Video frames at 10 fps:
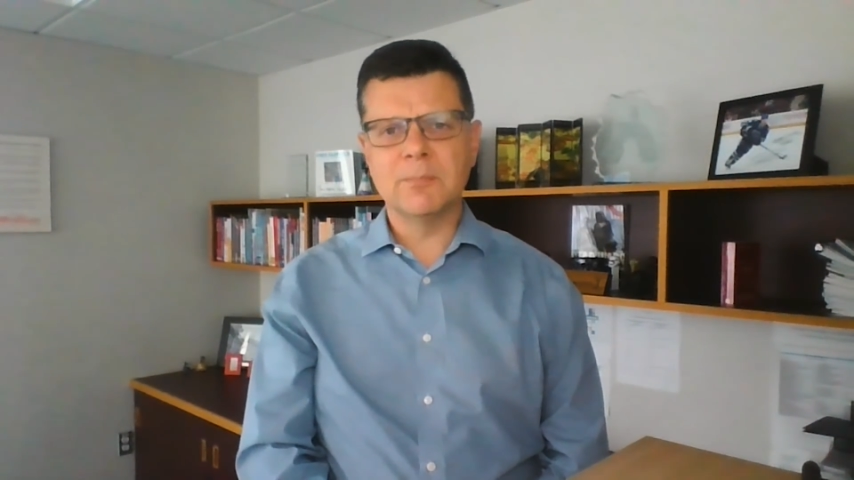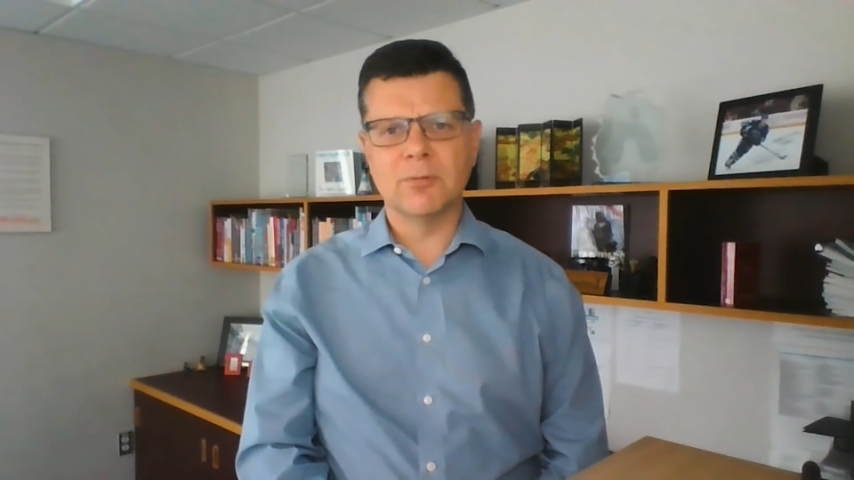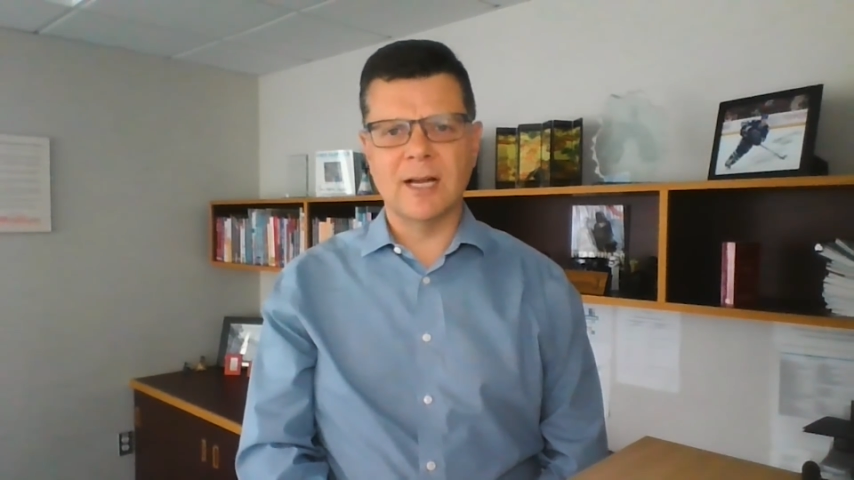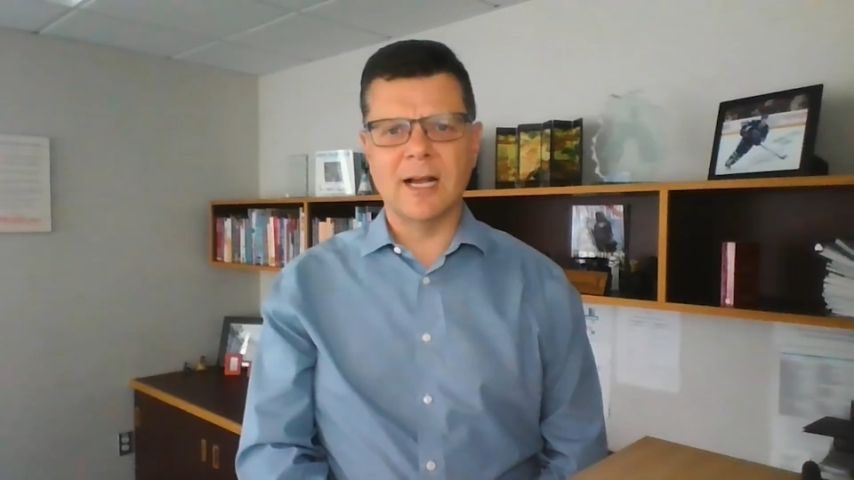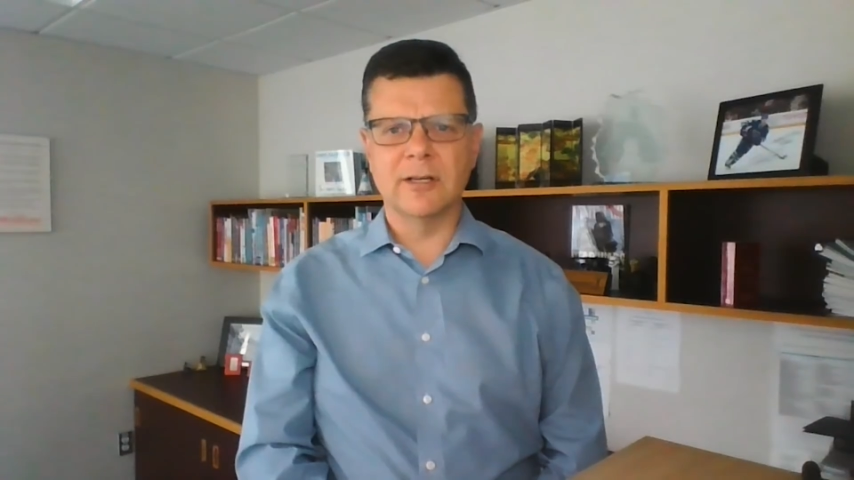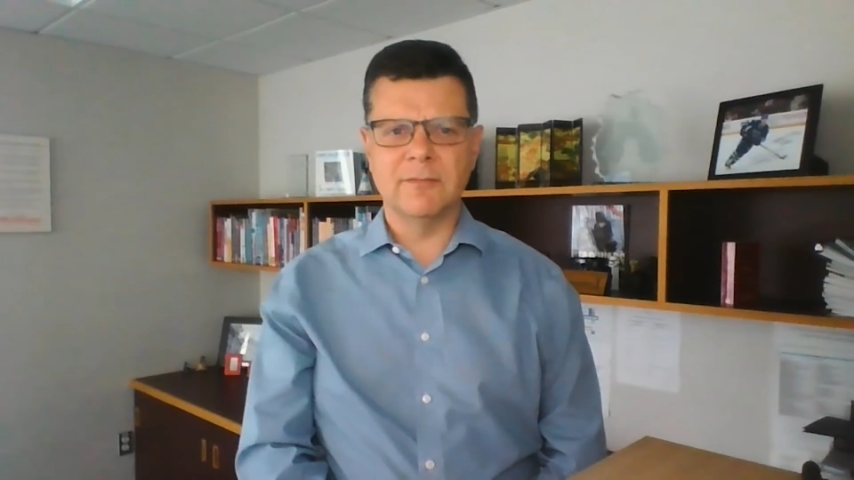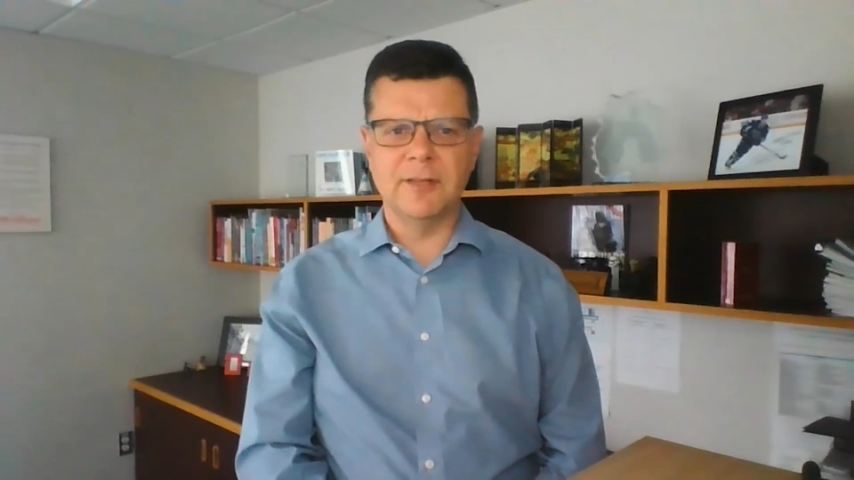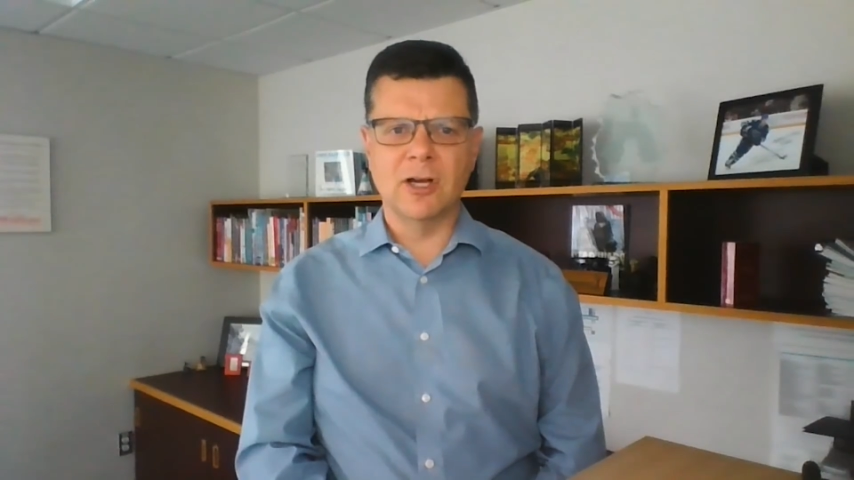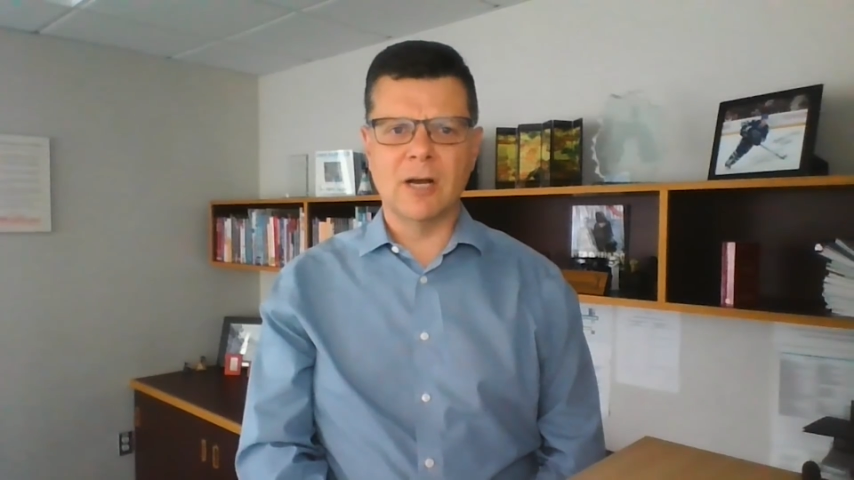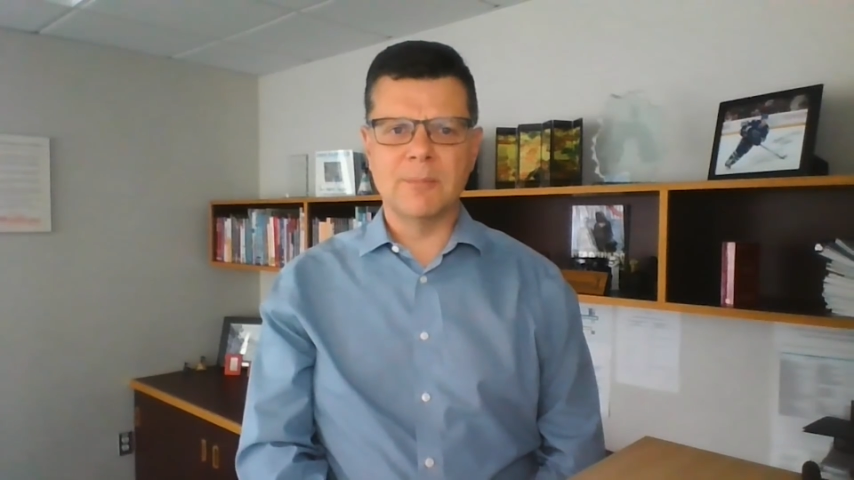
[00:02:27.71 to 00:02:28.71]
proud of
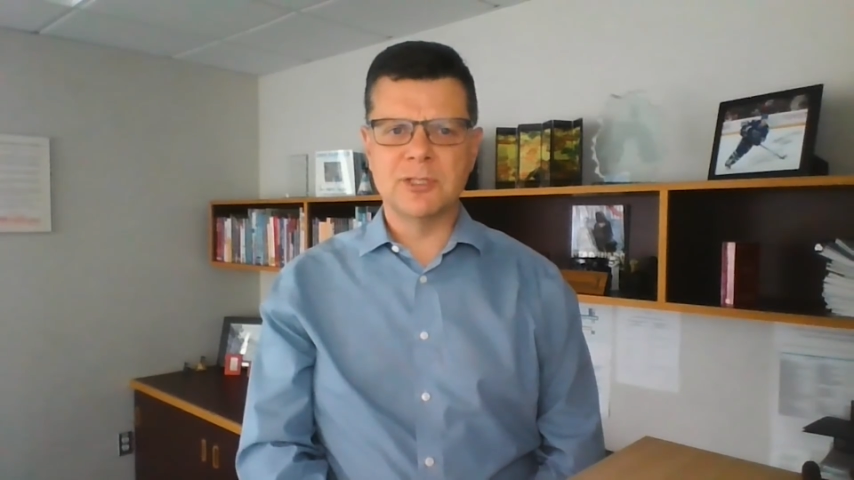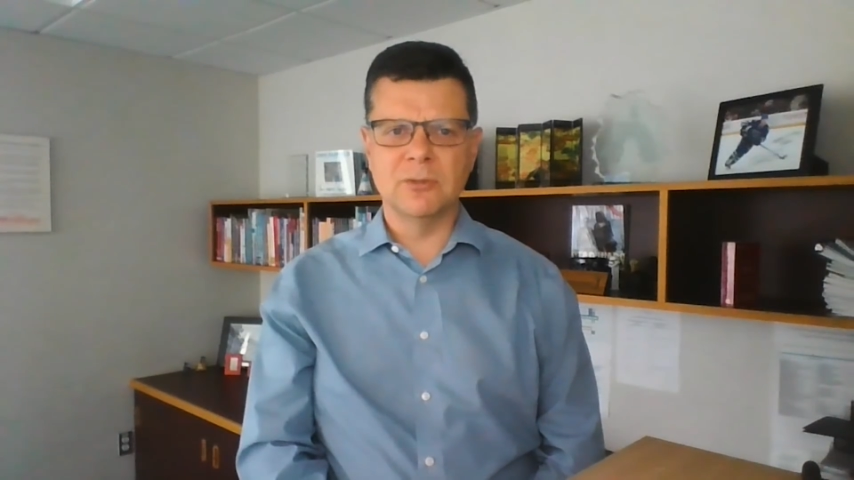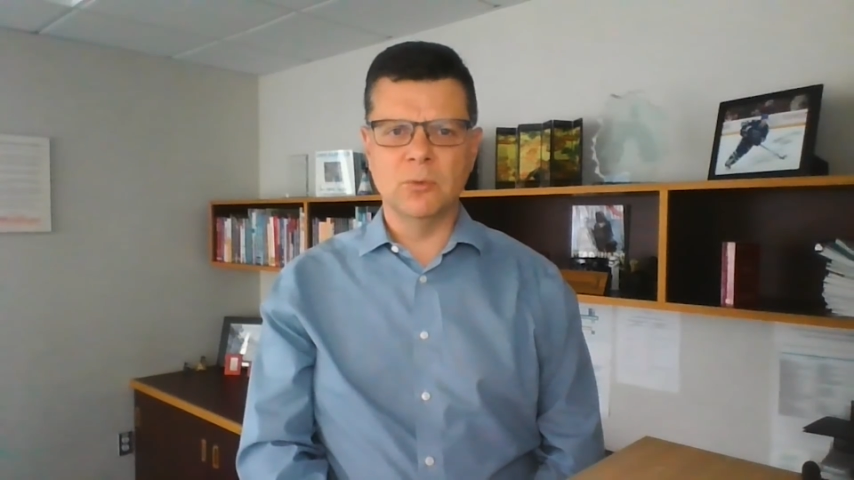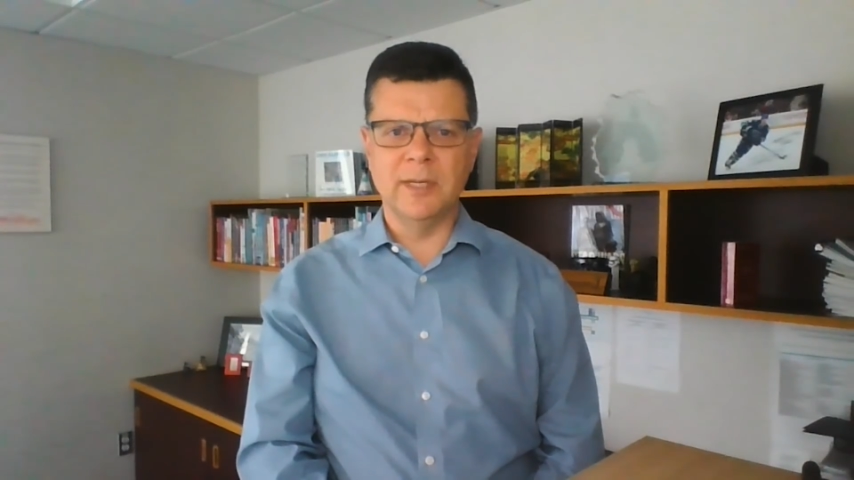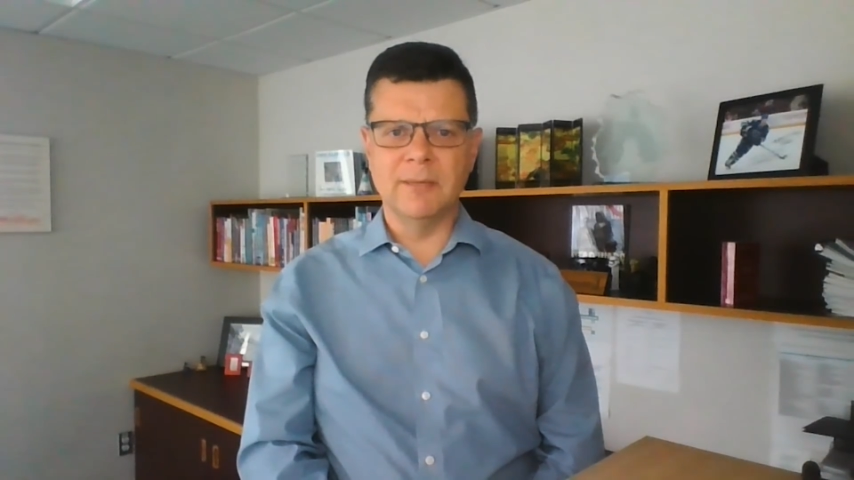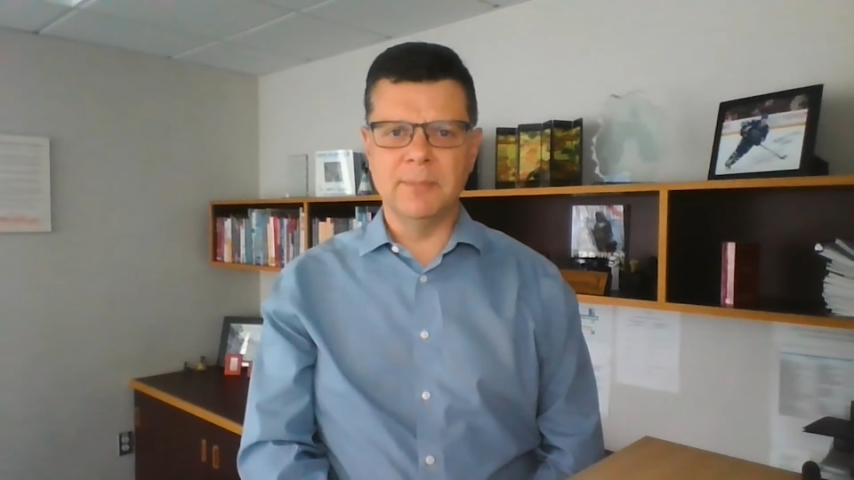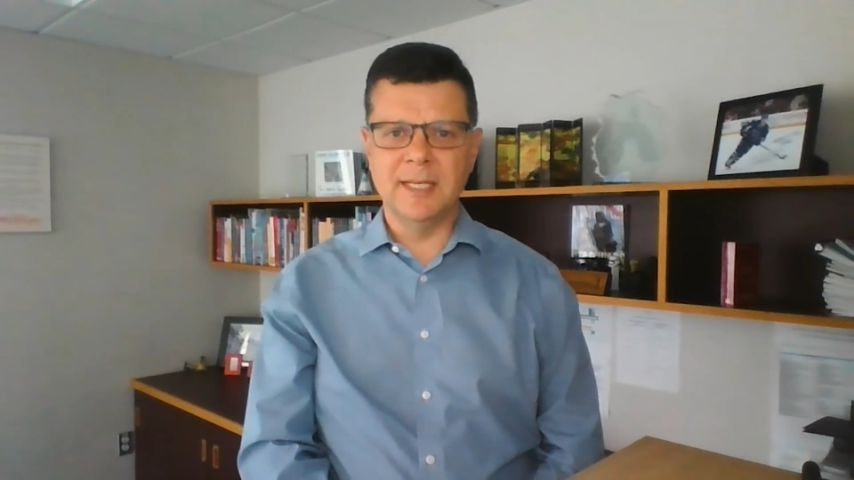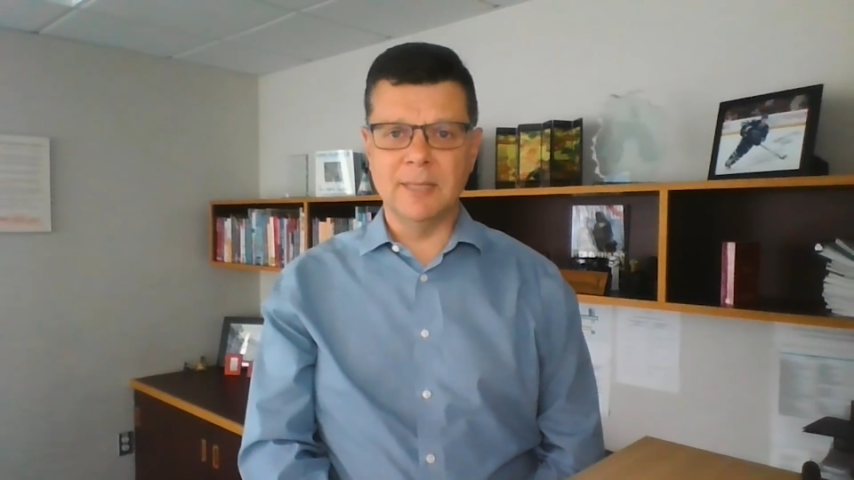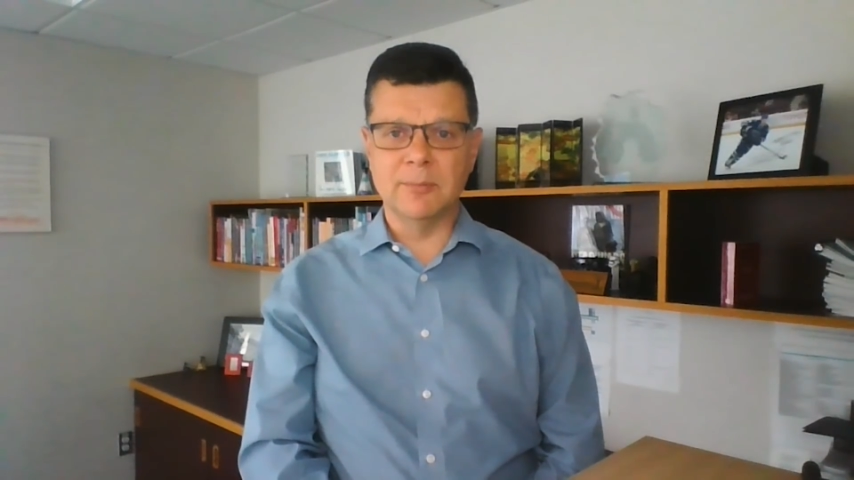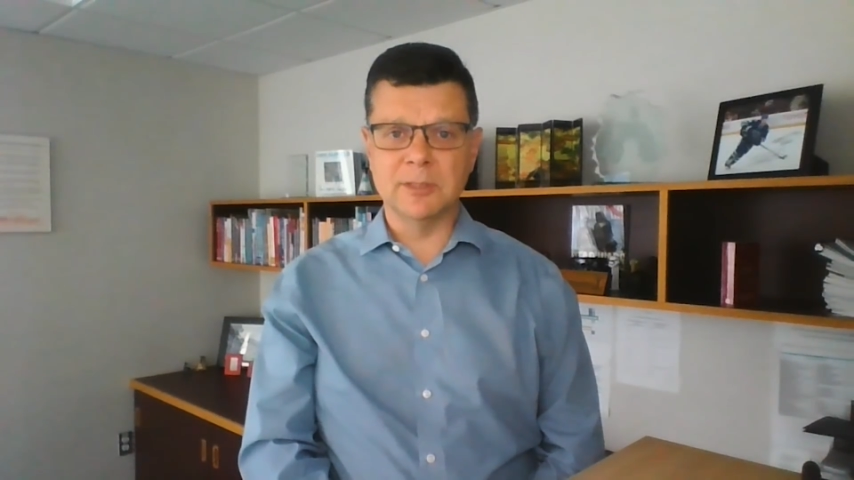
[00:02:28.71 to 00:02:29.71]
the option we have been able